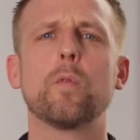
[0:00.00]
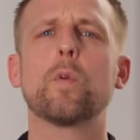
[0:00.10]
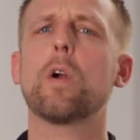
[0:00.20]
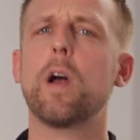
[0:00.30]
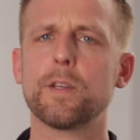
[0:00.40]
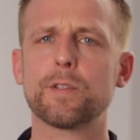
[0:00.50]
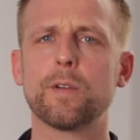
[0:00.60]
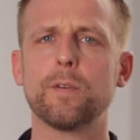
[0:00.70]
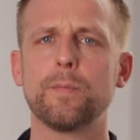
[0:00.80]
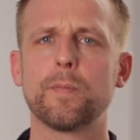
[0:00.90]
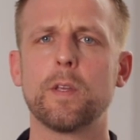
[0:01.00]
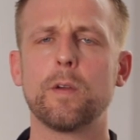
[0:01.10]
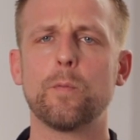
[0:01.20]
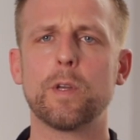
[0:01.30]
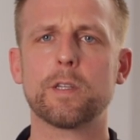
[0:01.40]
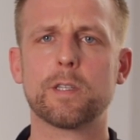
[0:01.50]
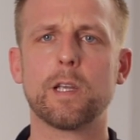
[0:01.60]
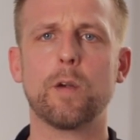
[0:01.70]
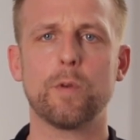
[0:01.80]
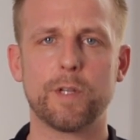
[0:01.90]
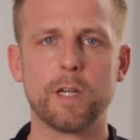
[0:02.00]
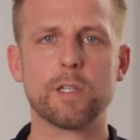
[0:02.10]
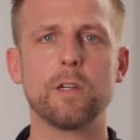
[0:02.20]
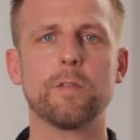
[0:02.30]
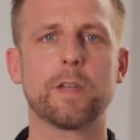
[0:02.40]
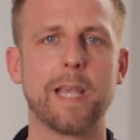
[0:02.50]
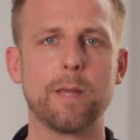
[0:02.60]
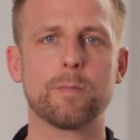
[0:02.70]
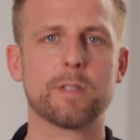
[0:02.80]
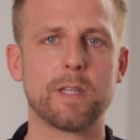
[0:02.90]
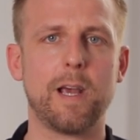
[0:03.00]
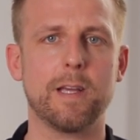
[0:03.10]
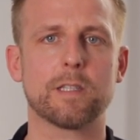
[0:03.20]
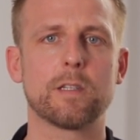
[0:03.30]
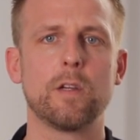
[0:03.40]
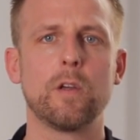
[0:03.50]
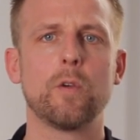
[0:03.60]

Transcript: We are also witnessing a reduction of game size,